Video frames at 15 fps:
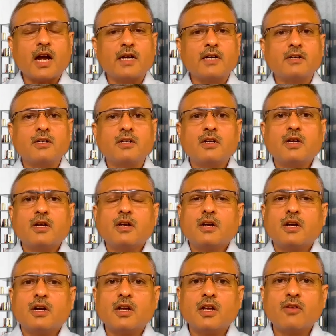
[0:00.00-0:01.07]
And
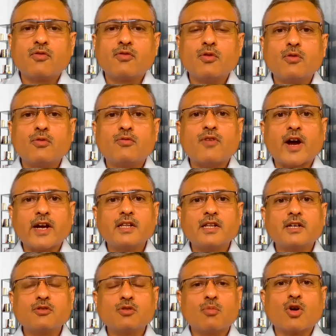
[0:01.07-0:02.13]
if you
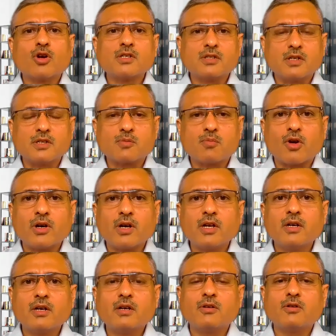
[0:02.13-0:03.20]
find that your body is
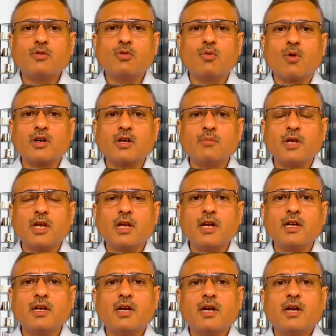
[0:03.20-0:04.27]
responding to quantum
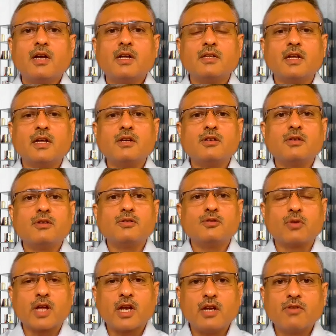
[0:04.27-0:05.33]
healing, then
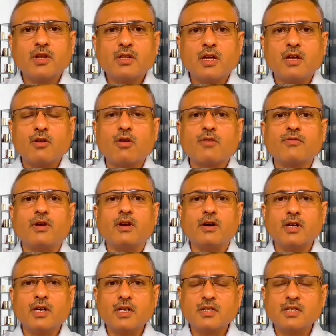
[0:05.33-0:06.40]
you can even think of
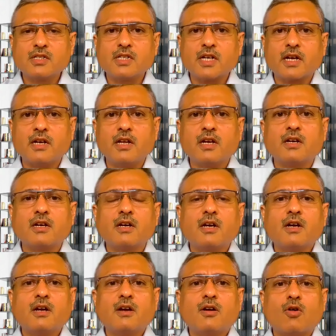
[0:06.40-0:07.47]
learning this technique,
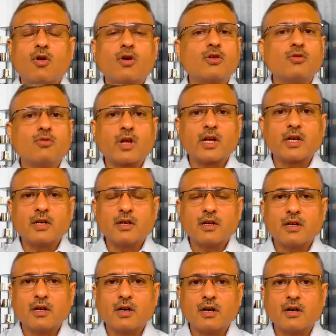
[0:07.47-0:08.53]
or you
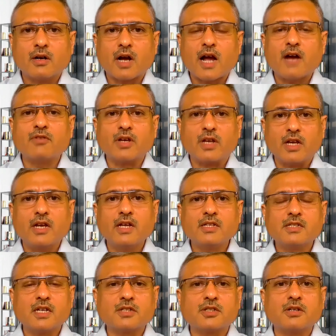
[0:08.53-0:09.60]
can have a
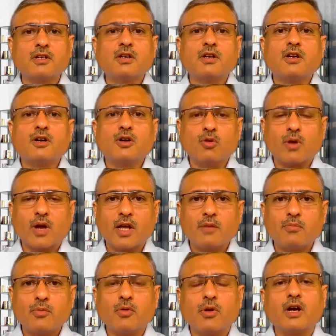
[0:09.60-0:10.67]
healing session to
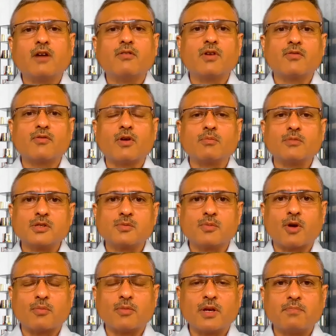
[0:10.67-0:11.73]
help you recover from
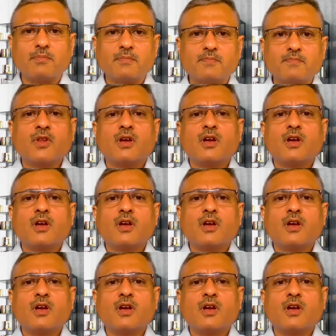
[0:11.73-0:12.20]
this problem.